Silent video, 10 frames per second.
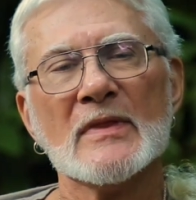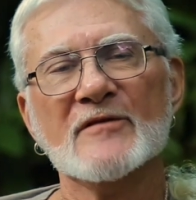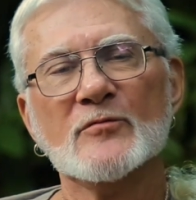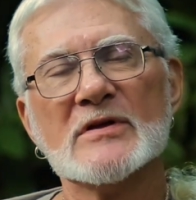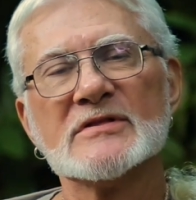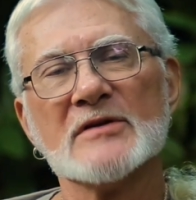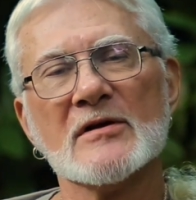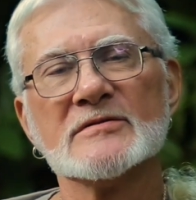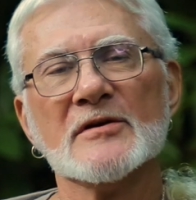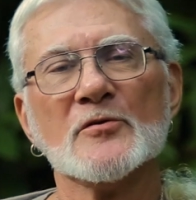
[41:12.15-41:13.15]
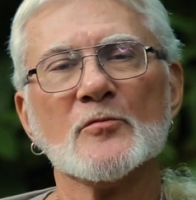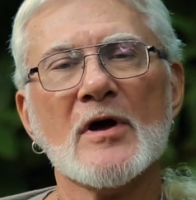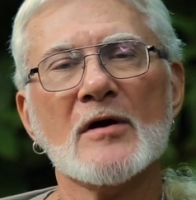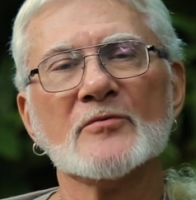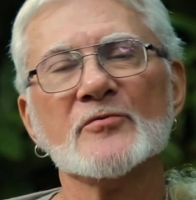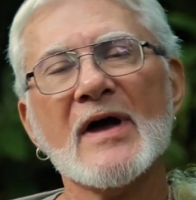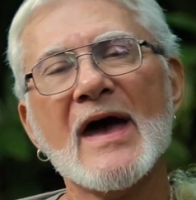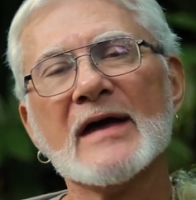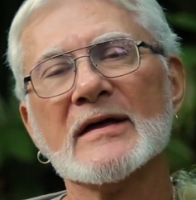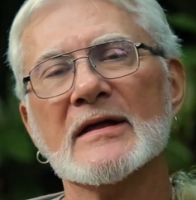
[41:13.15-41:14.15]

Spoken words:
If one starts on the wrong track